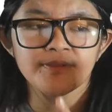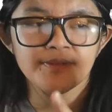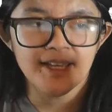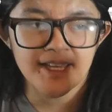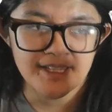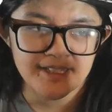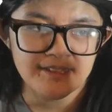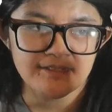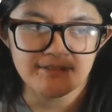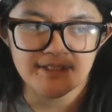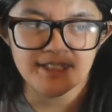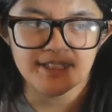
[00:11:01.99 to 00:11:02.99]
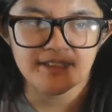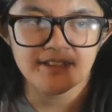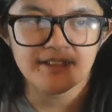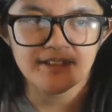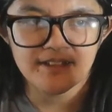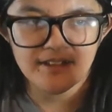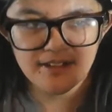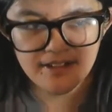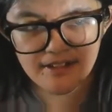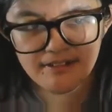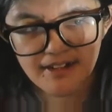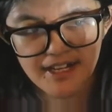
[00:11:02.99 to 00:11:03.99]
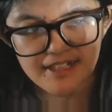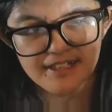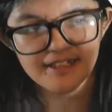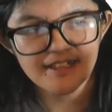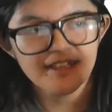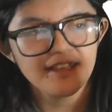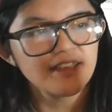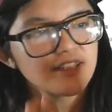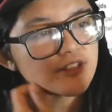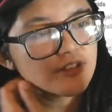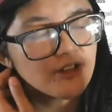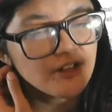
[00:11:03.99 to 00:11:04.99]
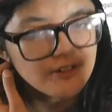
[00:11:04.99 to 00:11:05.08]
end screen. Alright, so